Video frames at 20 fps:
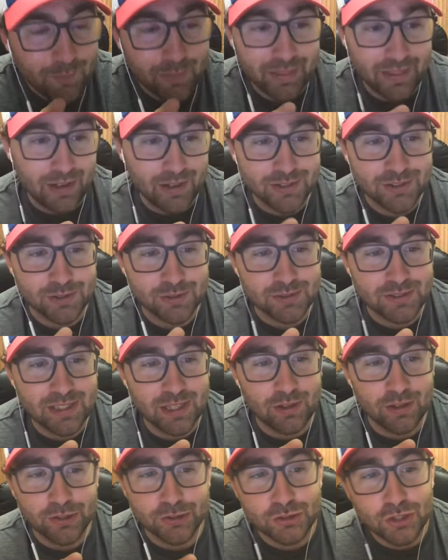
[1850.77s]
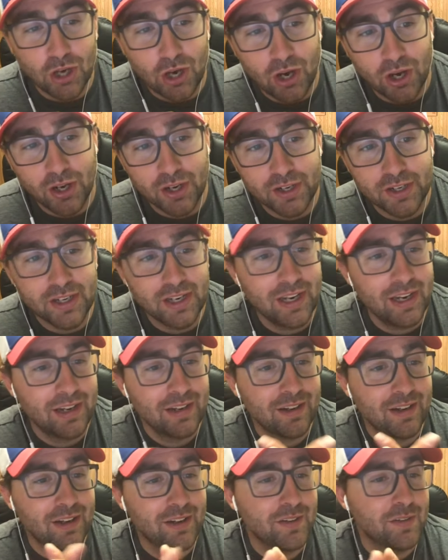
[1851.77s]
but they also sell a ton
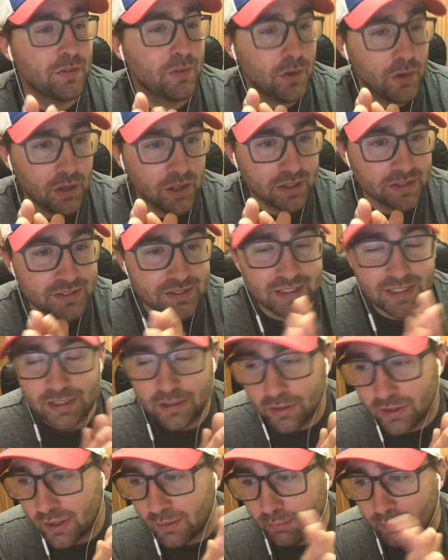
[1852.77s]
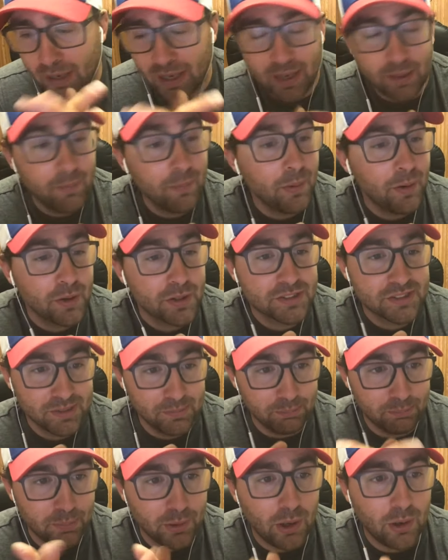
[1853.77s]
of hooks and you can buy hooks
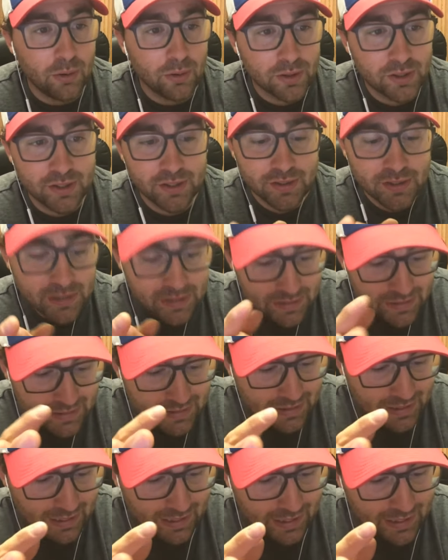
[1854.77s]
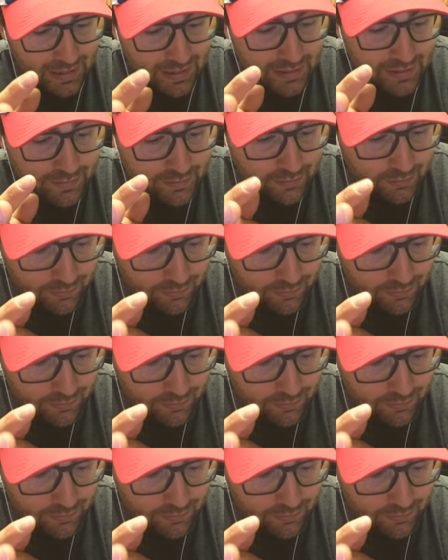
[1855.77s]
in bulk. And